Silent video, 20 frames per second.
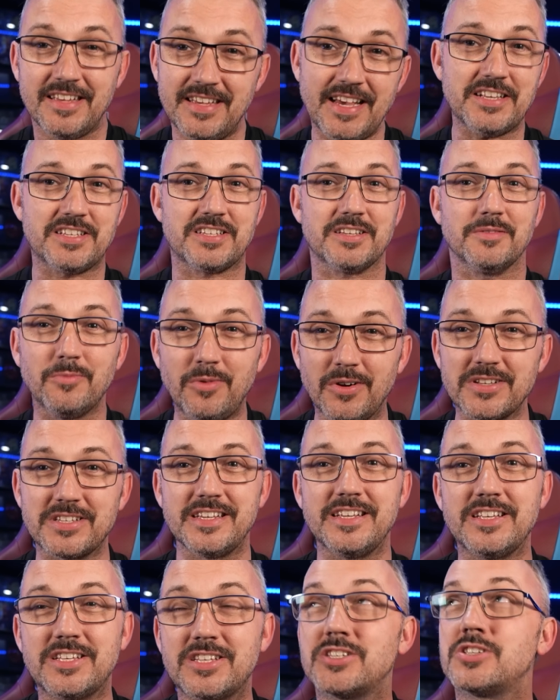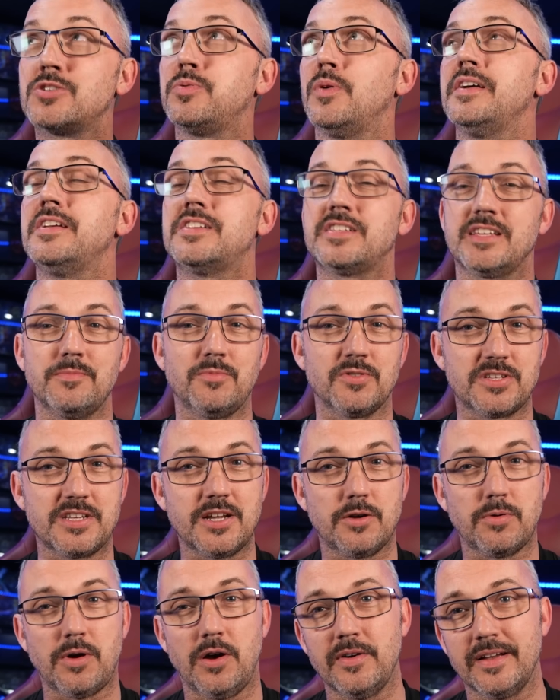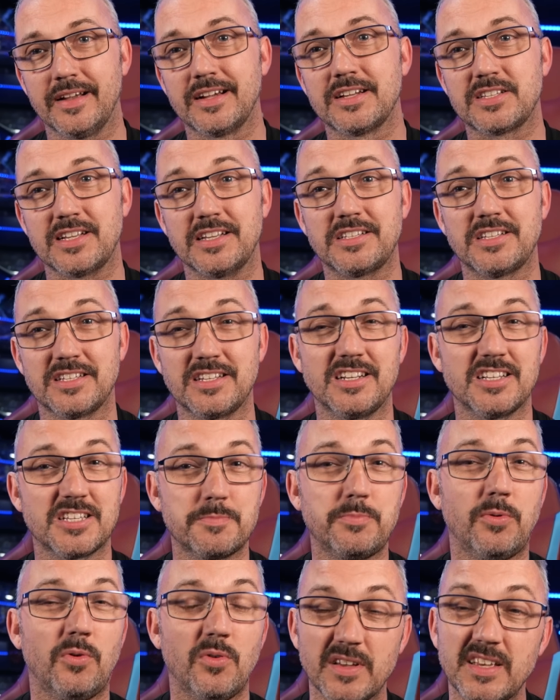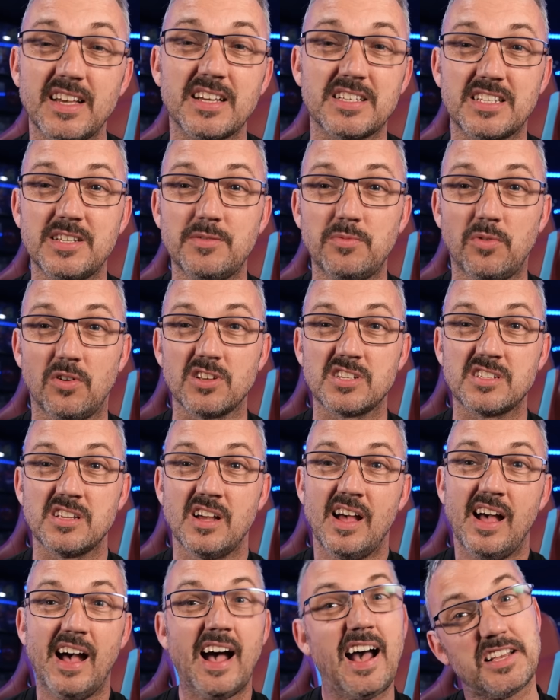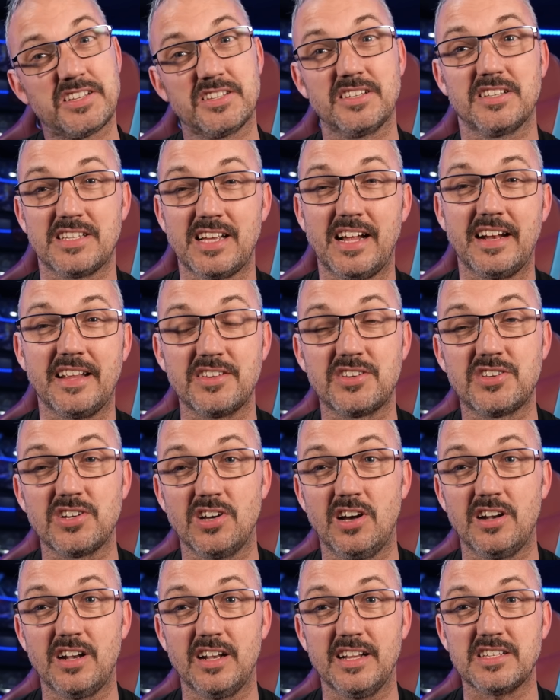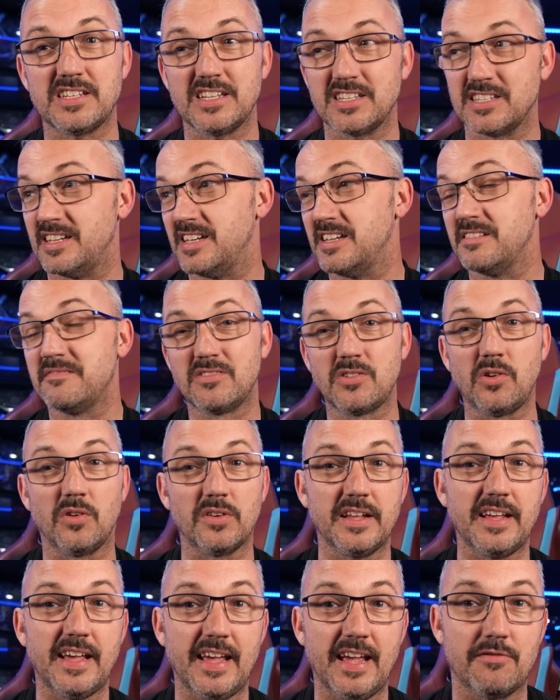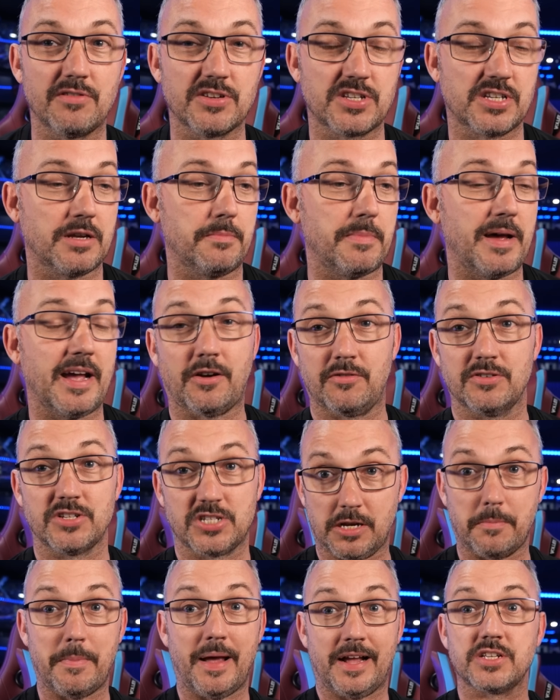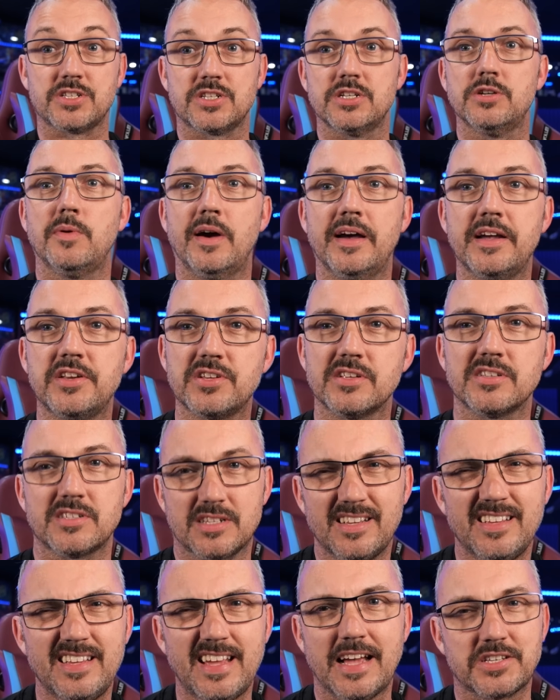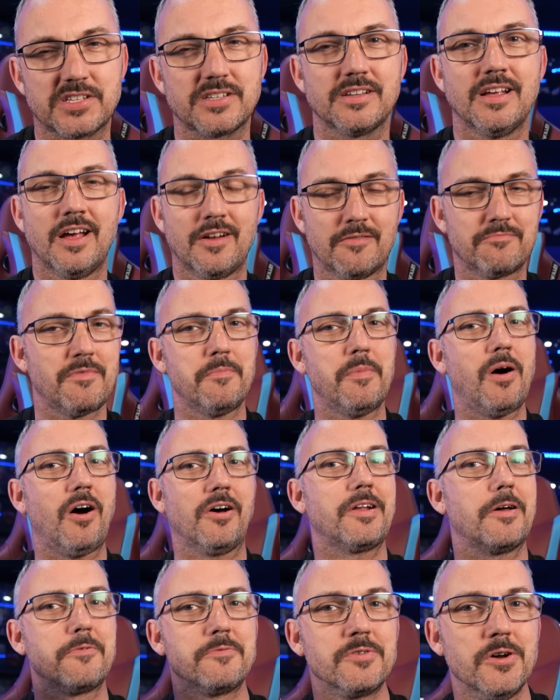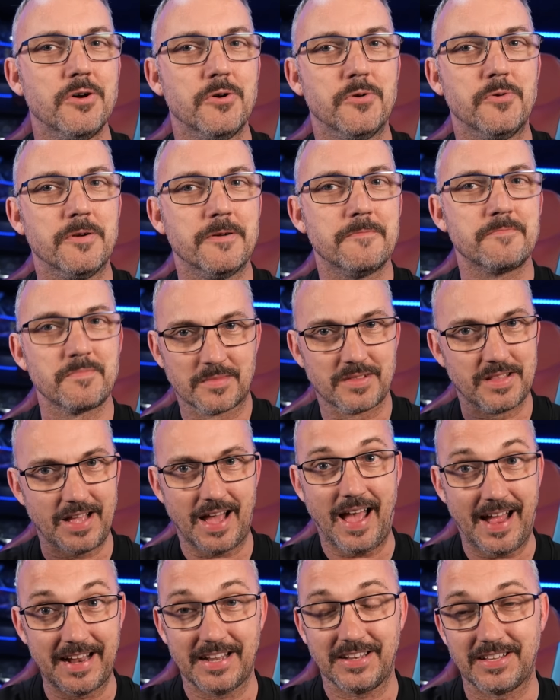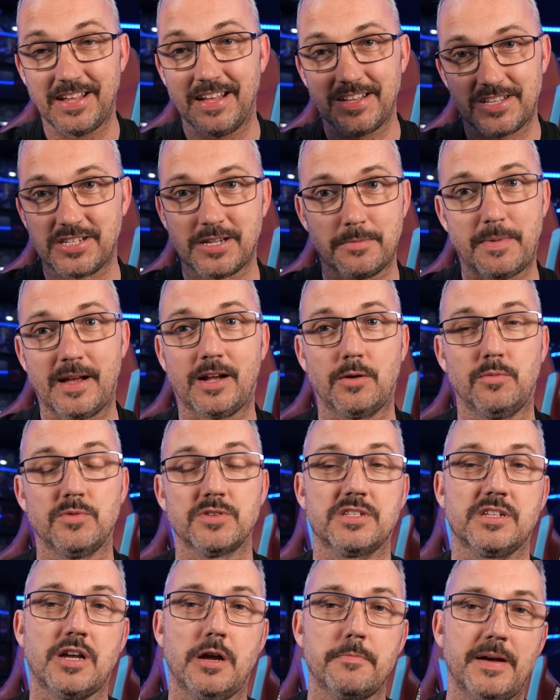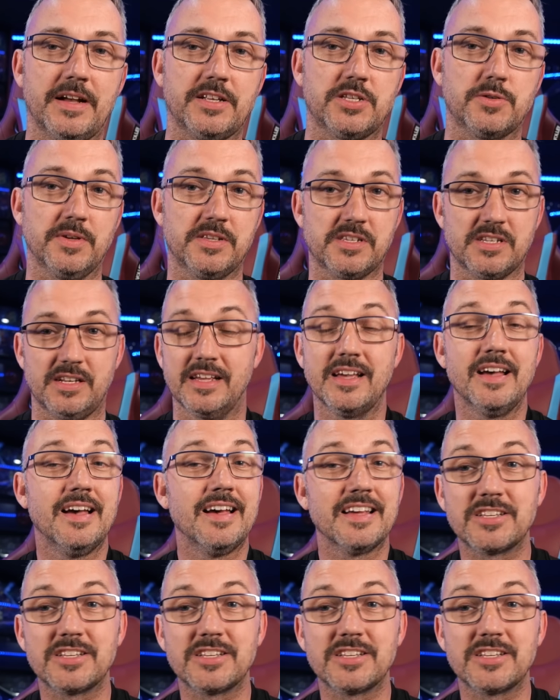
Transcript: Yes, was he tweeting, was he quoting Gazzetta dello Sport? Yes, he was. As an Italian journalist, has he got the ear of Scamacca and Scamacca's new agents? Yes. Romano knew that, uh, that Scamacca wants to go back to Italy.